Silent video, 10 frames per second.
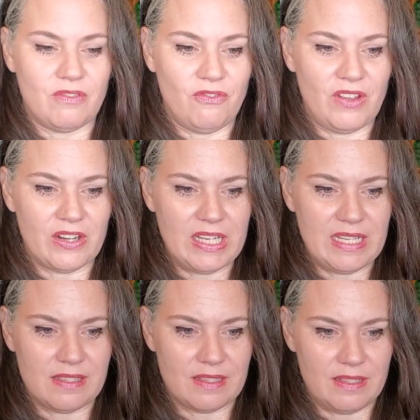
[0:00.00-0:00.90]
can very
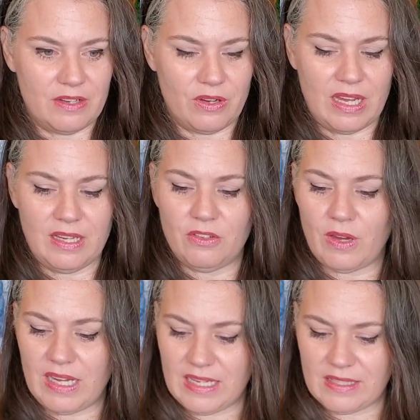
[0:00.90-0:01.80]
easily create
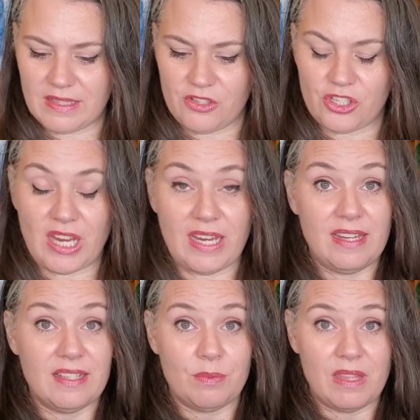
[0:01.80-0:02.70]
gradients and
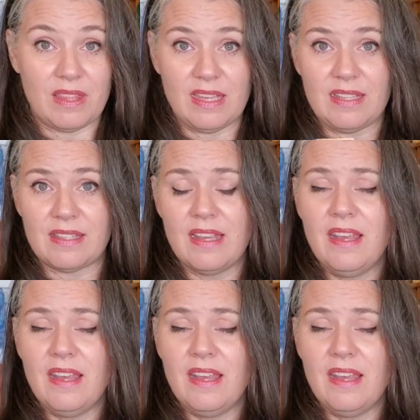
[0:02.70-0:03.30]
shadings with these.